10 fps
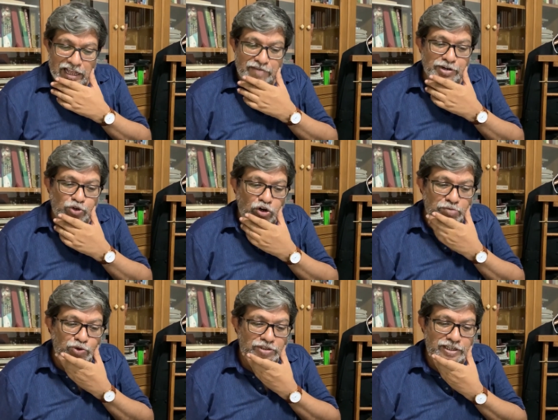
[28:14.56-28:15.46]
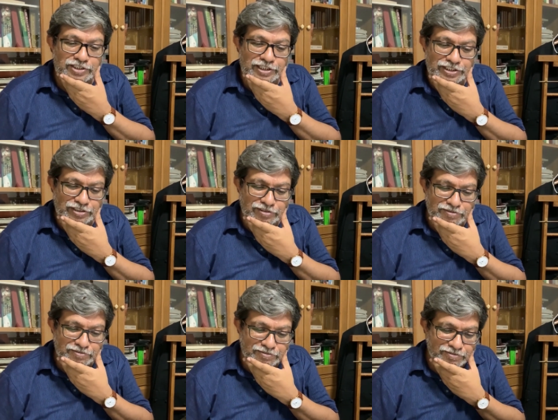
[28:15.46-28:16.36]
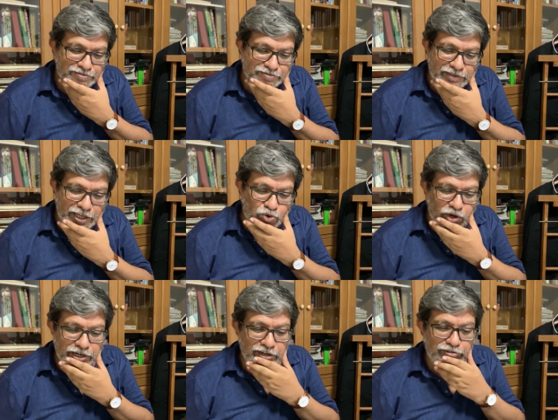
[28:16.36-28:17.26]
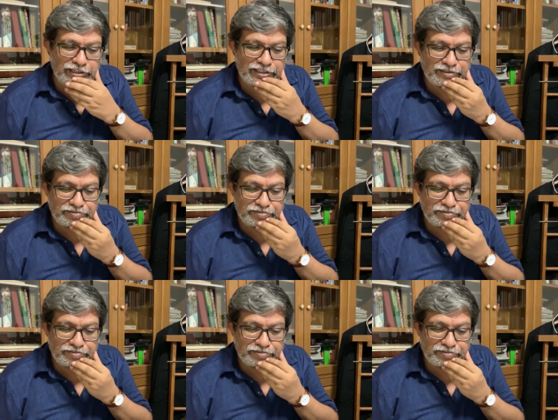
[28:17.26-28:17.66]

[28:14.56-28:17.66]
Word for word: having talked about the illustration, I go a little further.